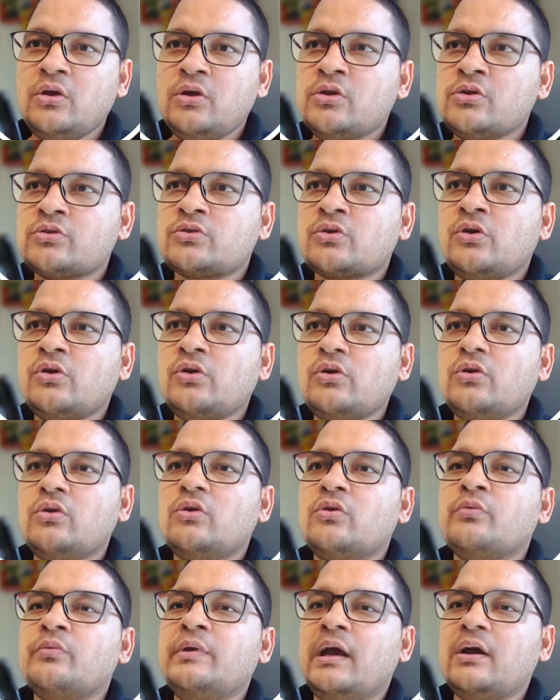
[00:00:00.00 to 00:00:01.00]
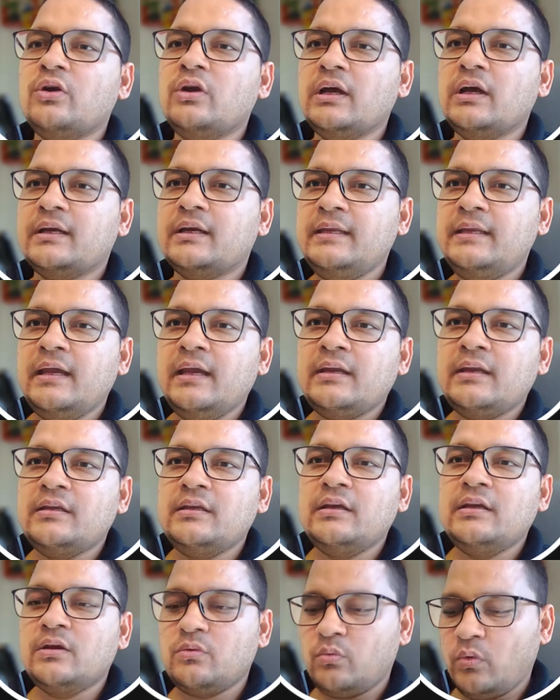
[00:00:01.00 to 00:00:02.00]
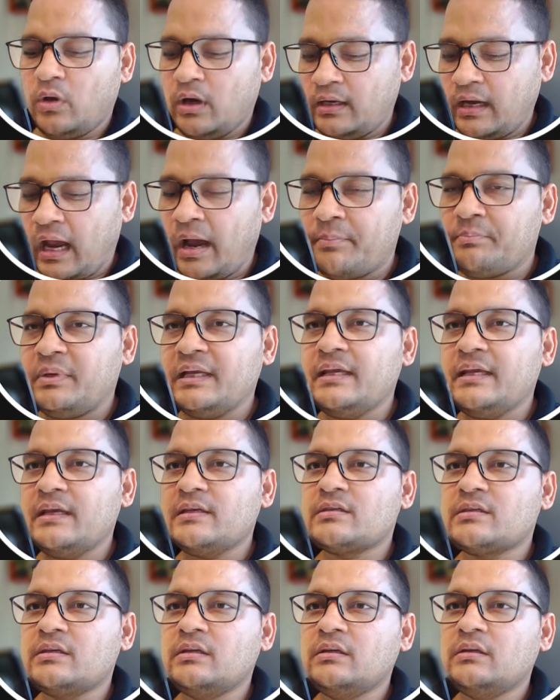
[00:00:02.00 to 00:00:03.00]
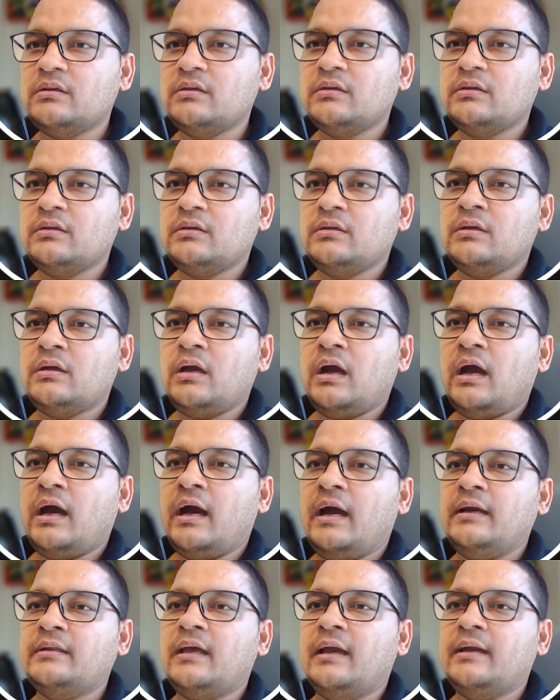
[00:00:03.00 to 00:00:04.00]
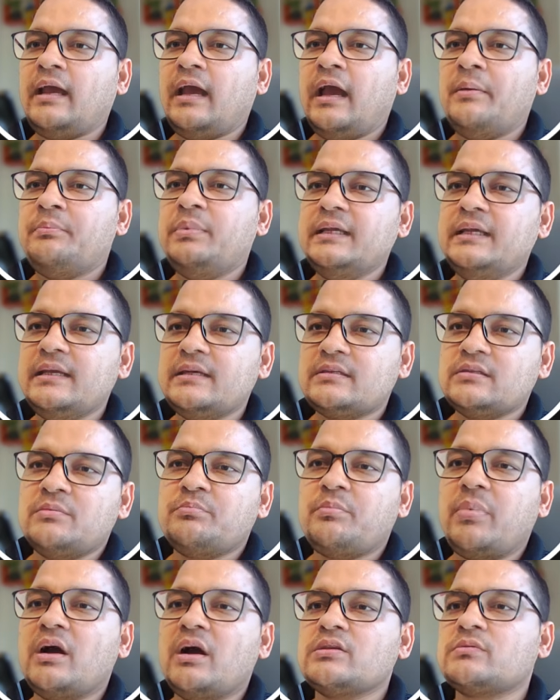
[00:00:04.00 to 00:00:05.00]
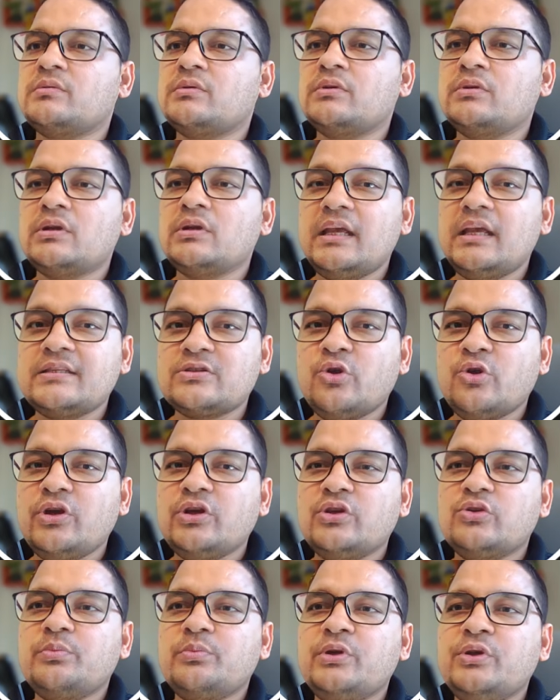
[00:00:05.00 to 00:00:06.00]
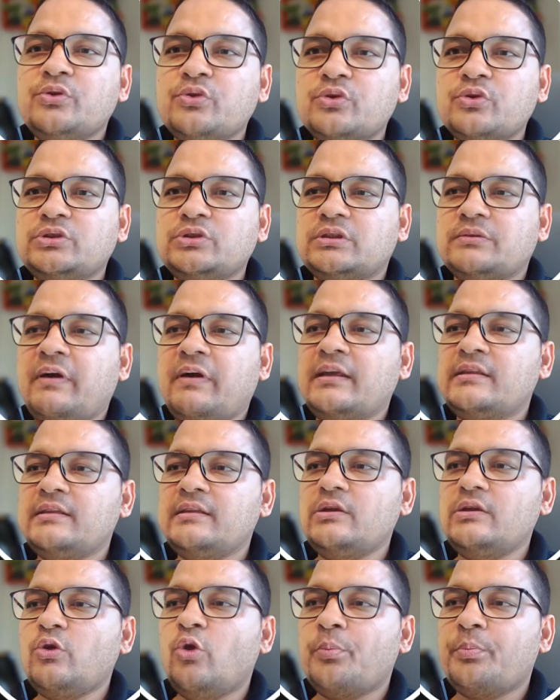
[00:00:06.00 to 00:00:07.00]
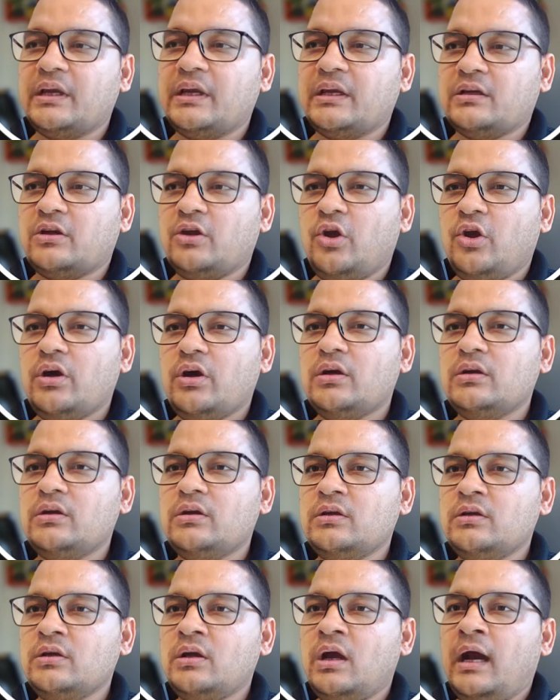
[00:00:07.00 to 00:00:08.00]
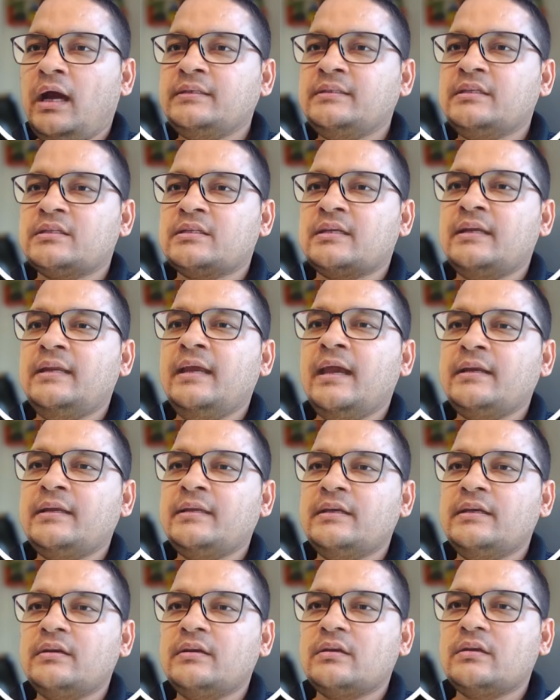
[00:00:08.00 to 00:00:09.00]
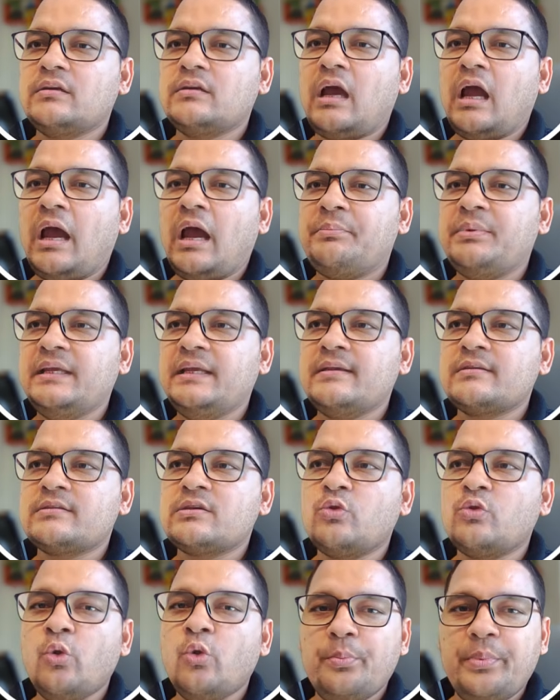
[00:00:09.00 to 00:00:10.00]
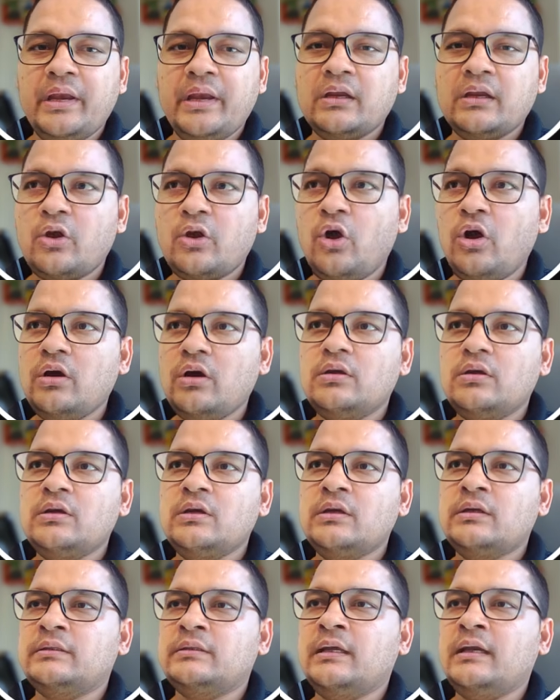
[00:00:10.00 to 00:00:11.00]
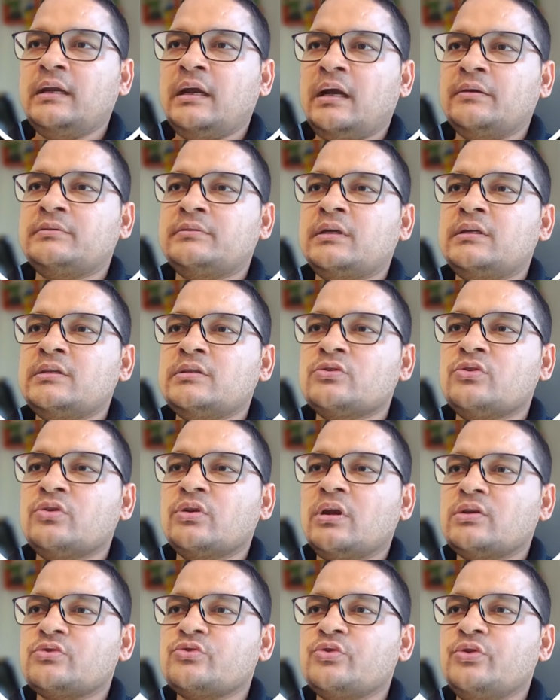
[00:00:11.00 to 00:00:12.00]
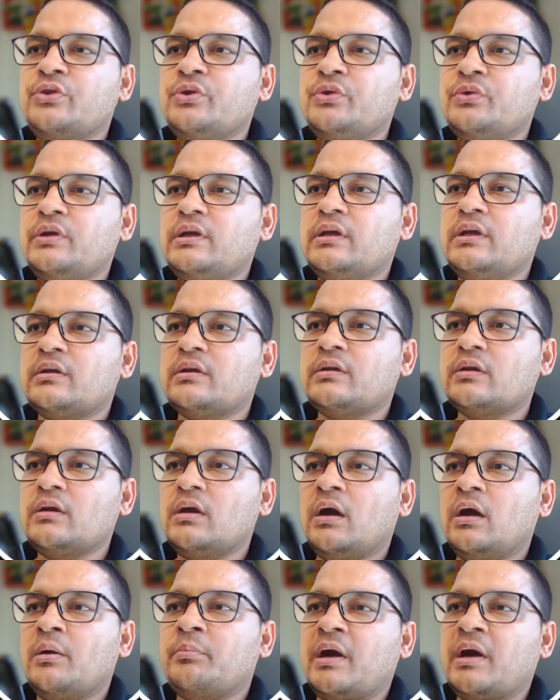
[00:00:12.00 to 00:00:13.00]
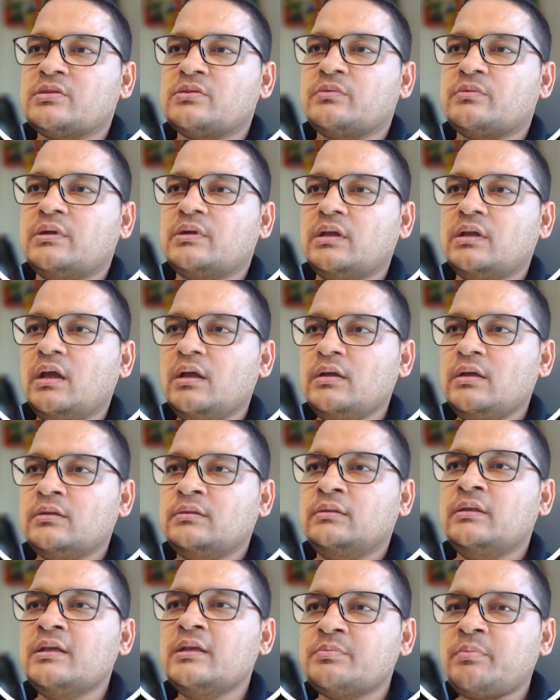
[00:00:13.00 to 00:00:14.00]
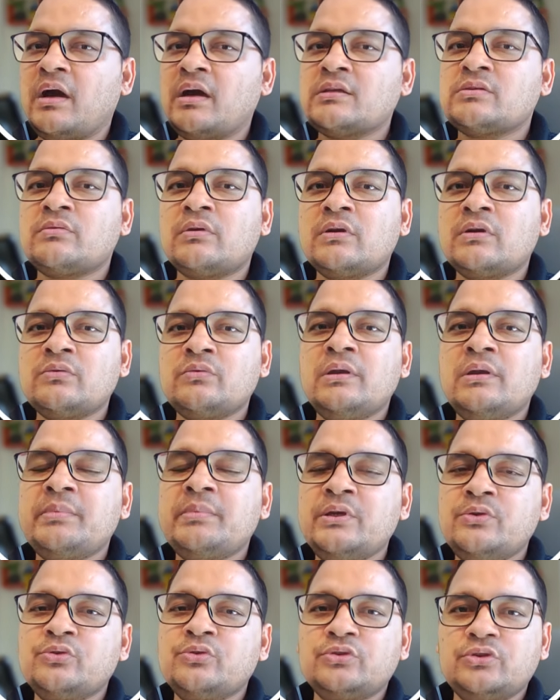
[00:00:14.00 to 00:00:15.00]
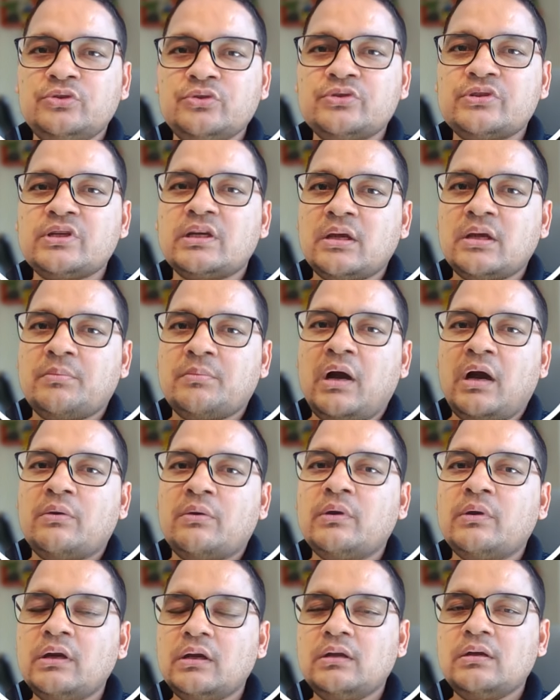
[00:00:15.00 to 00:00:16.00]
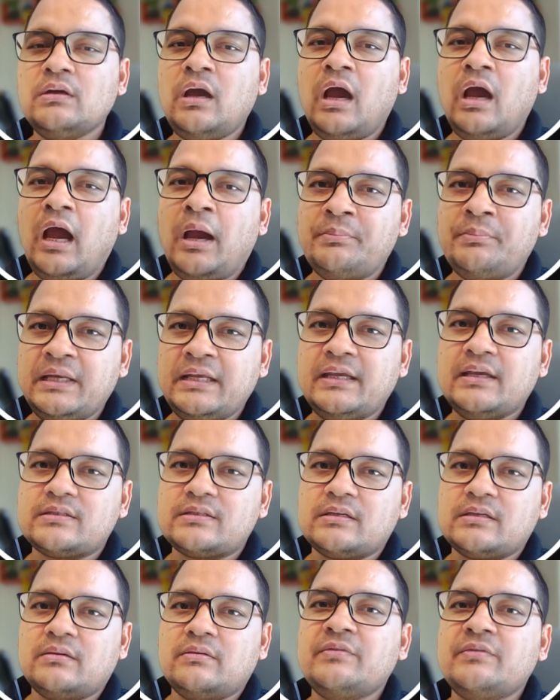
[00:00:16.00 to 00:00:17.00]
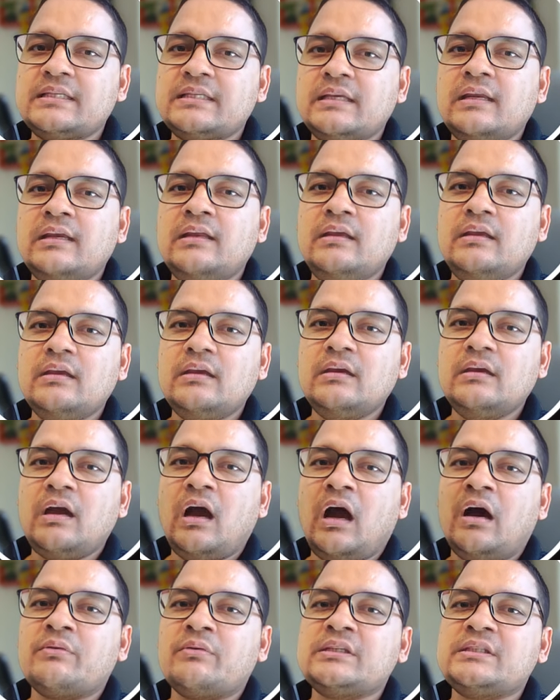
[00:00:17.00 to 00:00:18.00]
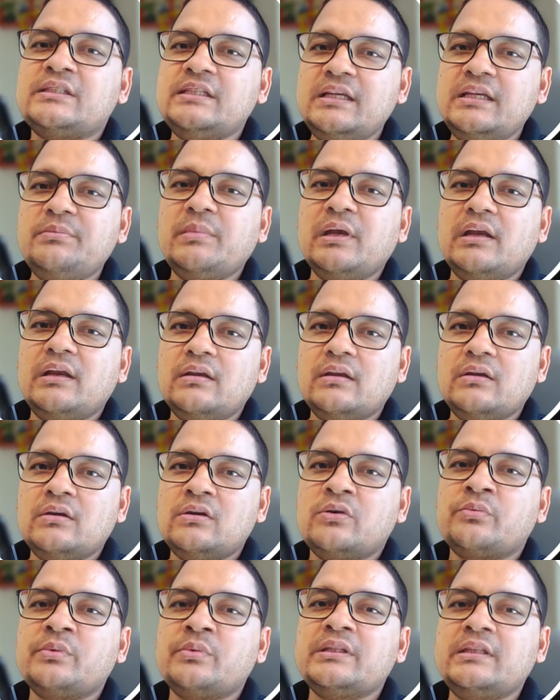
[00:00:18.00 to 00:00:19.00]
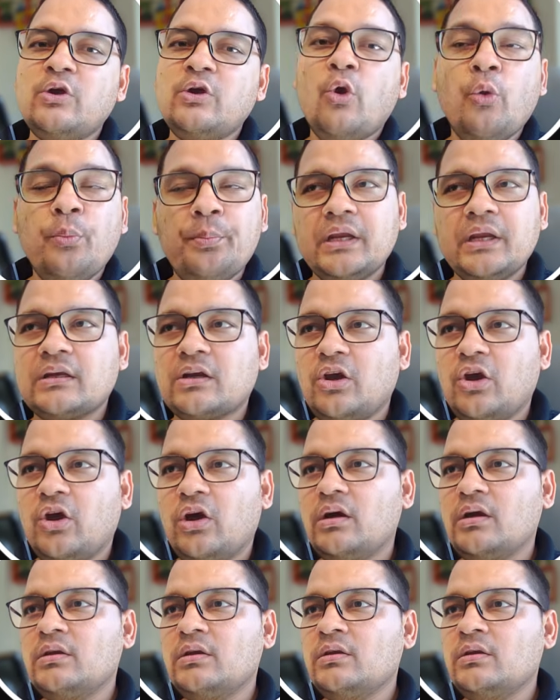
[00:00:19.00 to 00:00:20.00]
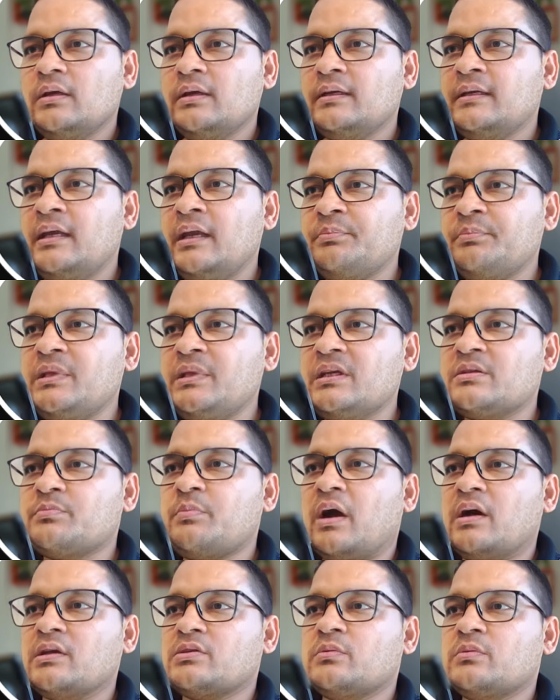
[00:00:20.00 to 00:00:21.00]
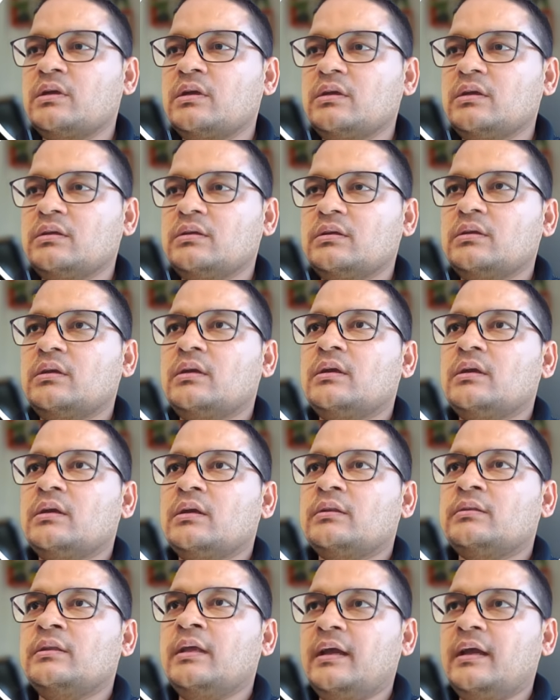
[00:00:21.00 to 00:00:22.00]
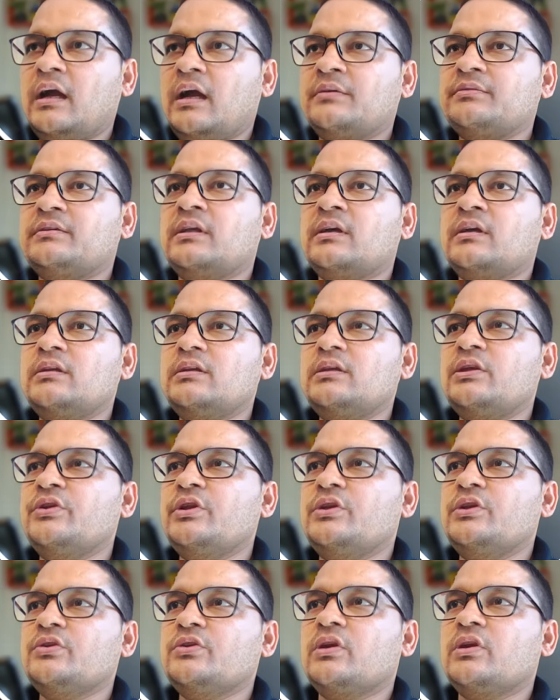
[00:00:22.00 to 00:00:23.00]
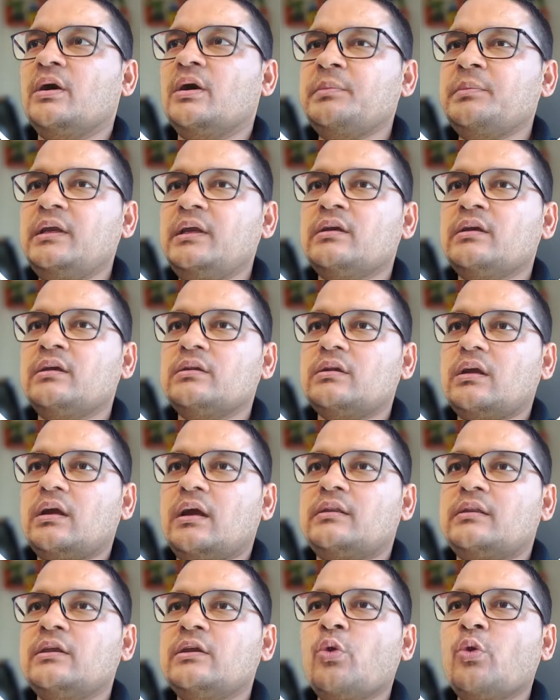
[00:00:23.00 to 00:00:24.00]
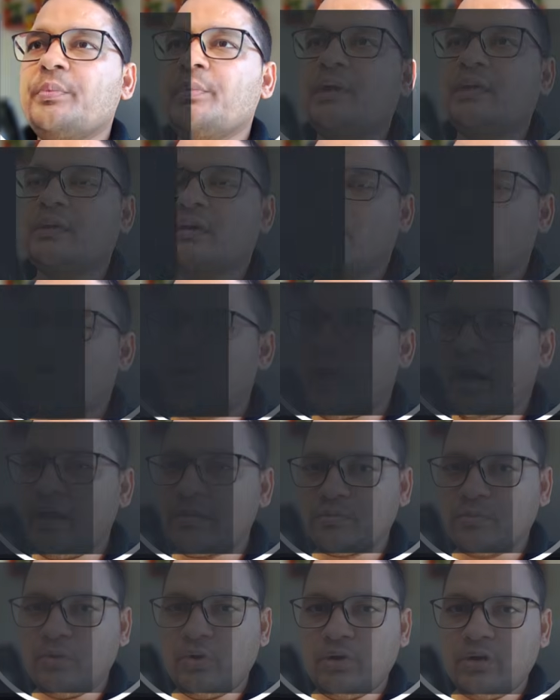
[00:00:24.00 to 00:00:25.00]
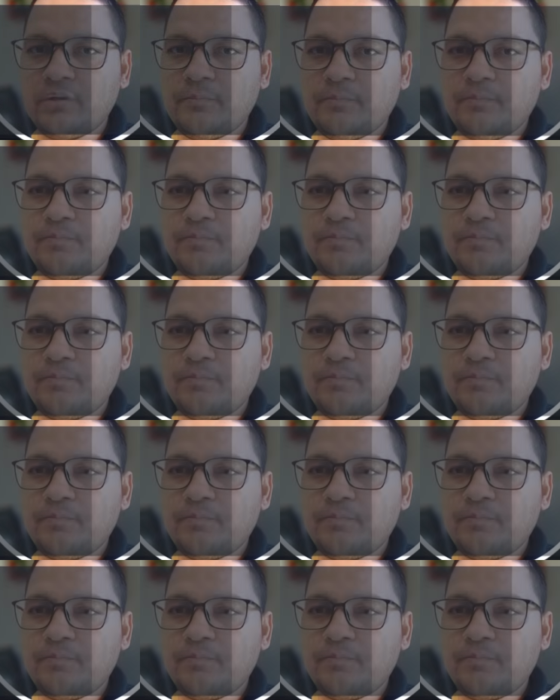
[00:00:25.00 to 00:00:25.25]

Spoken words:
So we are going to create here one application, and that application password is going to be used by the OpenClaw. I just create here application OpenClaw. Thereafter, it is going to show you here a password. This password will be used to set up our application, basically our Gmail with the OpenClaw. Keep this password. Thereafter, you need to come here at the OpenClaw dashboard.